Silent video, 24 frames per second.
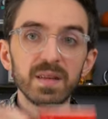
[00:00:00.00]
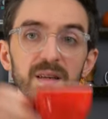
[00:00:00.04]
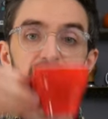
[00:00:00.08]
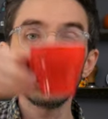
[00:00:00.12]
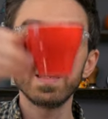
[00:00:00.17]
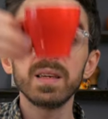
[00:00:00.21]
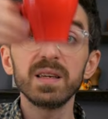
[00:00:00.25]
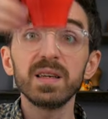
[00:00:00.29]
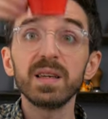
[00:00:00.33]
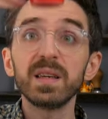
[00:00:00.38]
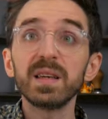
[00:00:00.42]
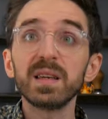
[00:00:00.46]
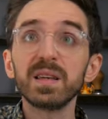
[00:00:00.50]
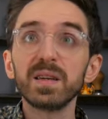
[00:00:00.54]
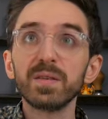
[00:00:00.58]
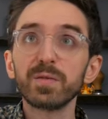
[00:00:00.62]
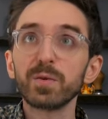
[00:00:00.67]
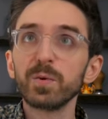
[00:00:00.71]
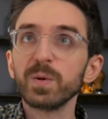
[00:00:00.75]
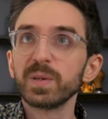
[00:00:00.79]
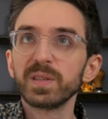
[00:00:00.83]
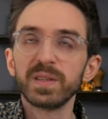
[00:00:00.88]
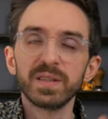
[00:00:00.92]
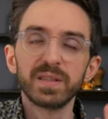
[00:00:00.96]
And of
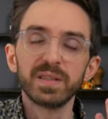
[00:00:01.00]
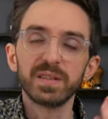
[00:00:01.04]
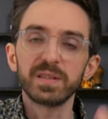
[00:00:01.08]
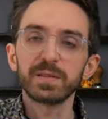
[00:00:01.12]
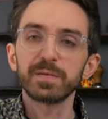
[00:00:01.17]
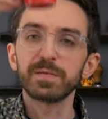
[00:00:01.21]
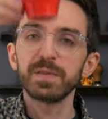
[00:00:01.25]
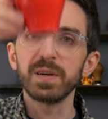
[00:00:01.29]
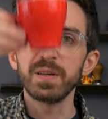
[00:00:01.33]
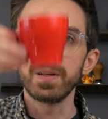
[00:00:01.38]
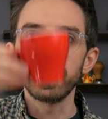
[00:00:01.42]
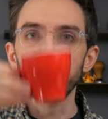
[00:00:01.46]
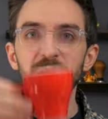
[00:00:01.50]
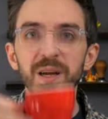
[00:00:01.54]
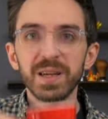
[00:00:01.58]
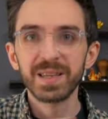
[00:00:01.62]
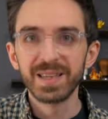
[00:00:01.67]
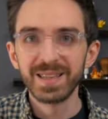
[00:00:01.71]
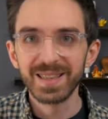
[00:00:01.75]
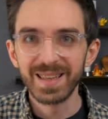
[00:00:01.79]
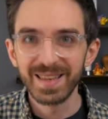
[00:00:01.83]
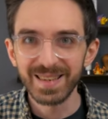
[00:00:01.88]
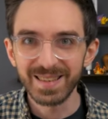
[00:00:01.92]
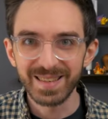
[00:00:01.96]
course this is the Fellow.
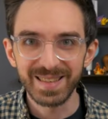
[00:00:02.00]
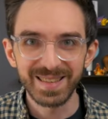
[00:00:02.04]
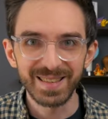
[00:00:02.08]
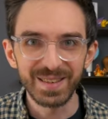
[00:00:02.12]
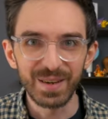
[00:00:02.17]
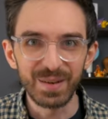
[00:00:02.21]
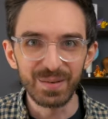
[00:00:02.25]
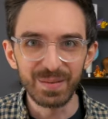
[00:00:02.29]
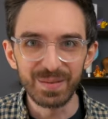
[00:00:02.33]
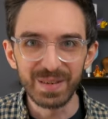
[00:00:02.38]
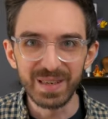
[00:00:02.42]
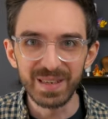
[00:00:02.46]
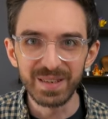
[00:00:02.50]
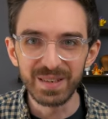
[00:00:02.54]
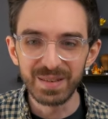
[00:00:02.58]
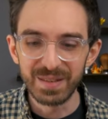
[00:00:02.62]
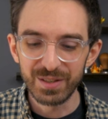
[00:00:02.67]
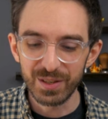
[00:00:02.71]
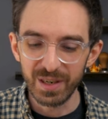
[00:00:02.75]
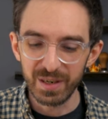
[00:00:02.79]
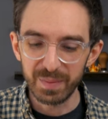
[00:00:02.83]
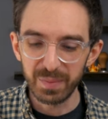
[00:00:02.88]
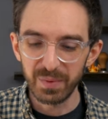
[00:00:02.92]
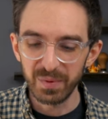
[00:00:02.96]
No need to
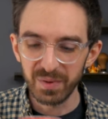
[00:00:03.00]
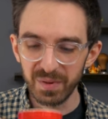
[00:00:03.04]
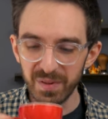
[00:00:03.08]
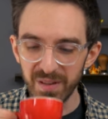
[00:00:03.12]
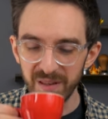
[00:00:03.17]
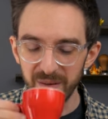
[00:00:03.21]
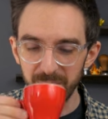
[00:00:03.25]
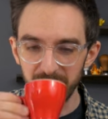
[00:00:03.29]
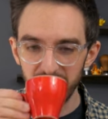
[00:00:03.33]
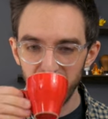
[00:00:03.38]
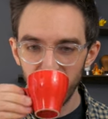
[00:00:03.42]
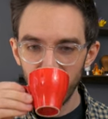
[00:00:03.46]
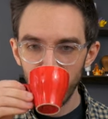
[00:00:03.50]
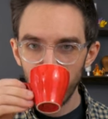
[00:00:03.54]
check both of them.